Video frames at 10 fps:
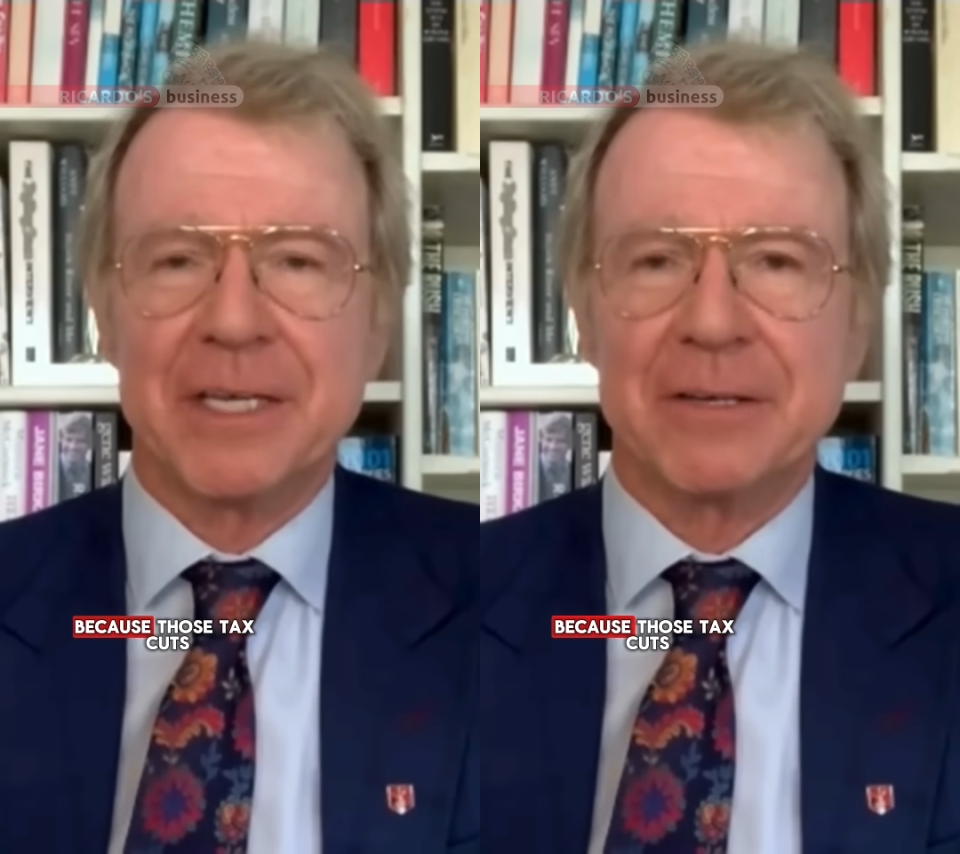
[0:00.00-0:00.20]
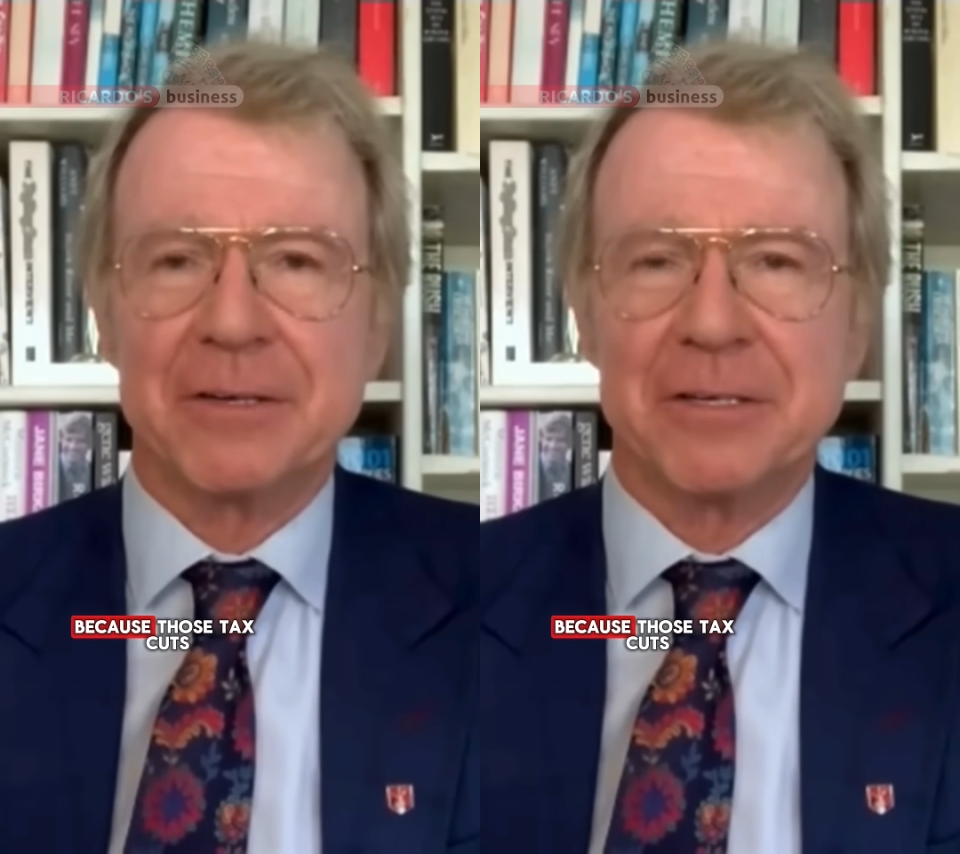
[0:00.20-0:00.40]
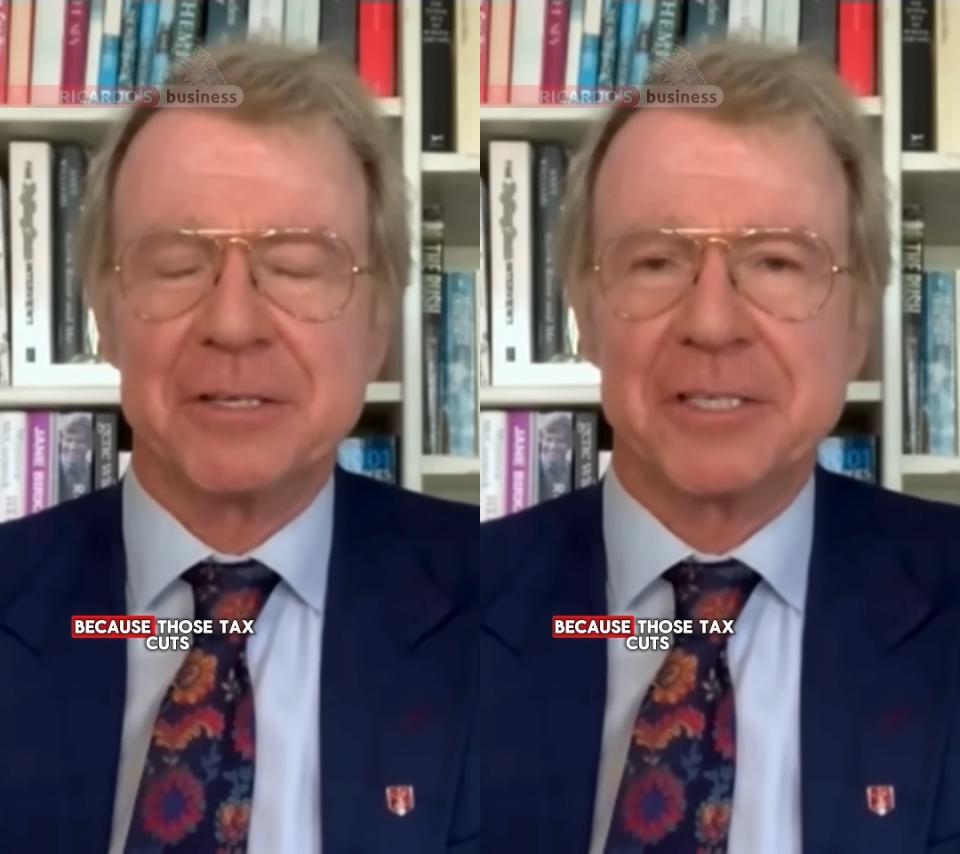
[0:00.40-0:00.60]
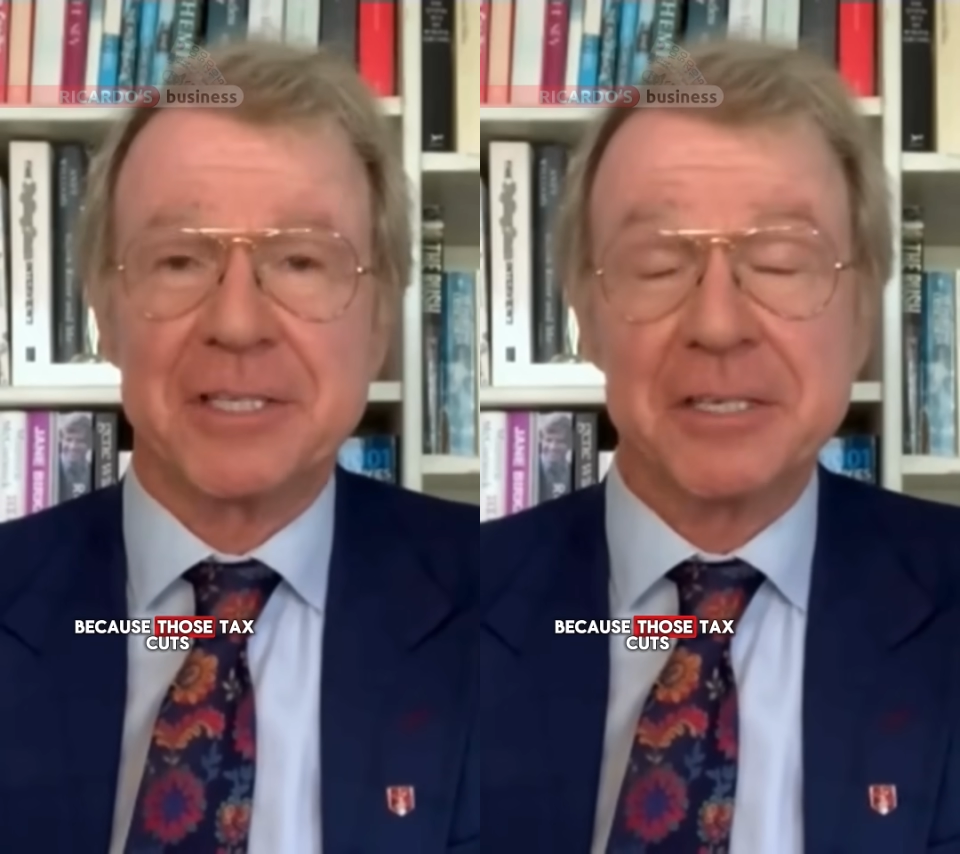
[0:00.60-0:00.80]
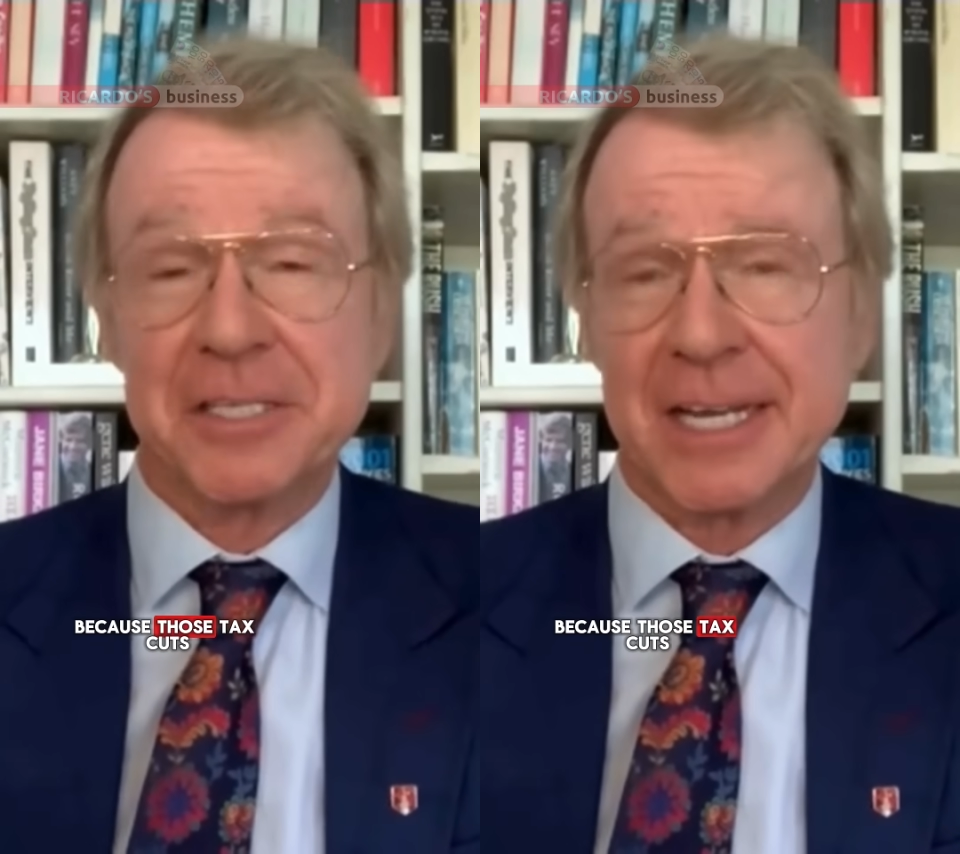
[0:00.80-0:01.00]
because
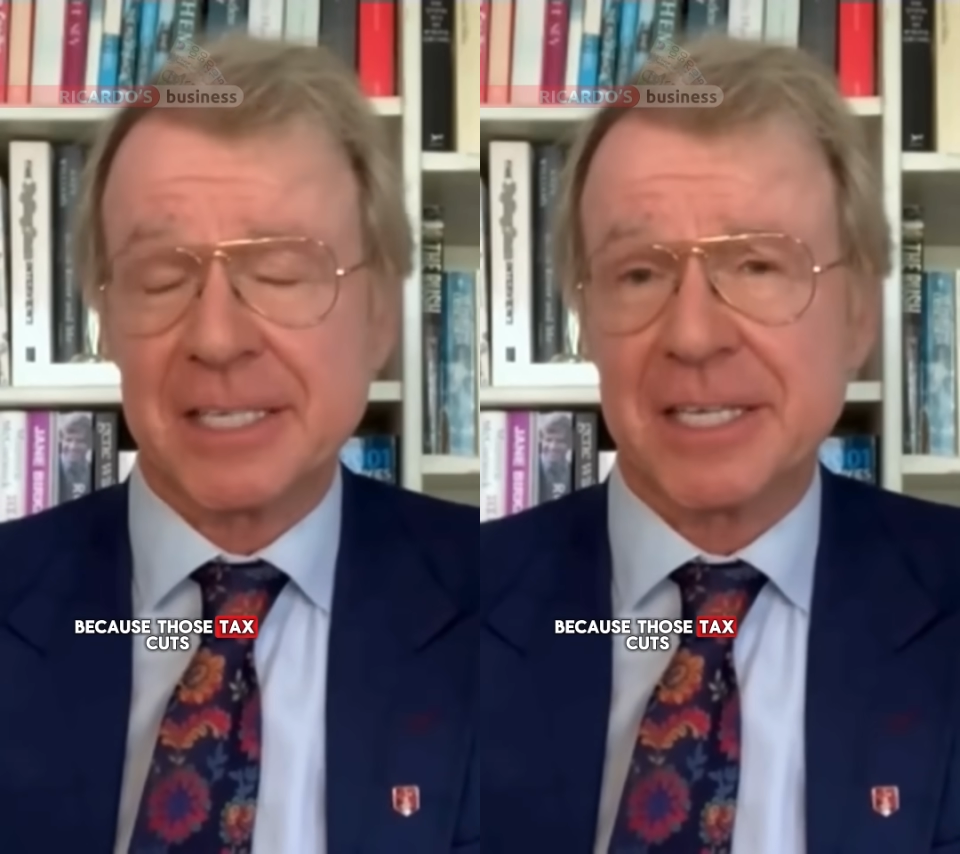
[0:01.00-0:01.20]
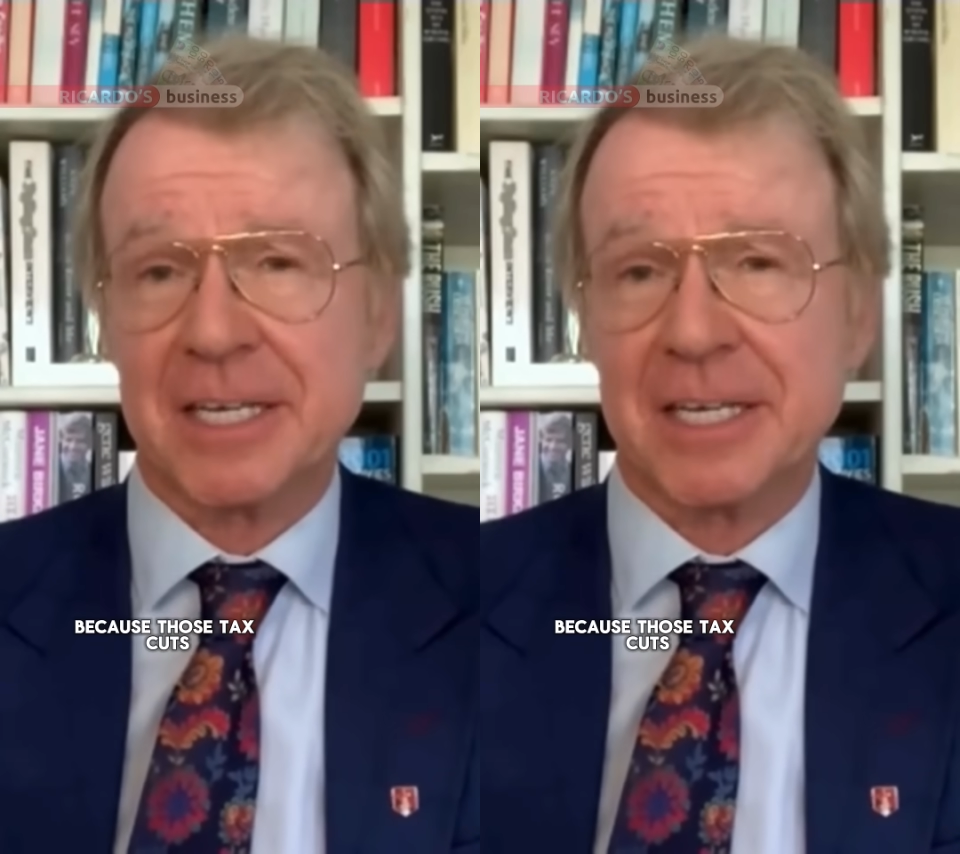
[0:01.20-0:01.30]
those tax